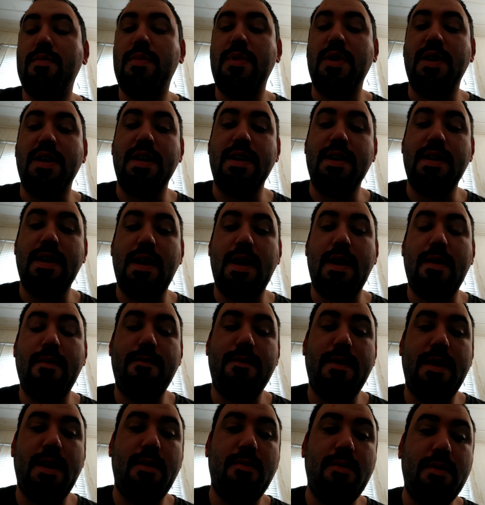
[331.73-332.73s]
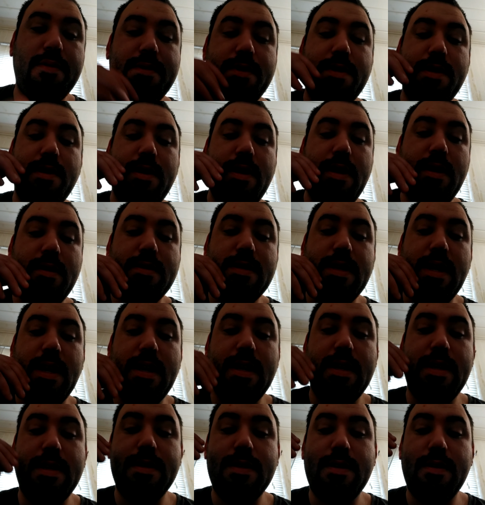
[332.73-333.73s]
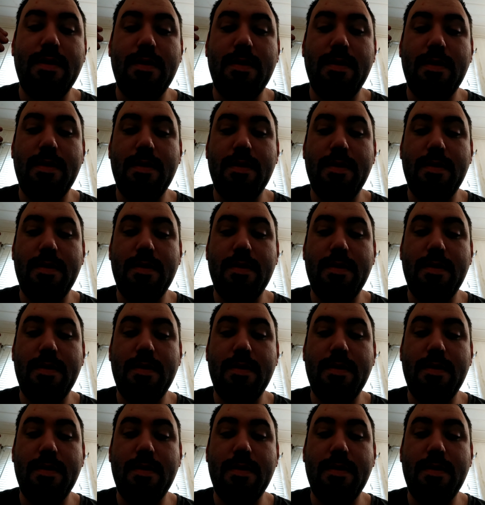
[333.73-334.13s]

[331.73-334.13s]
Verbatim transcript: But I'm Firewolf Studios, guys.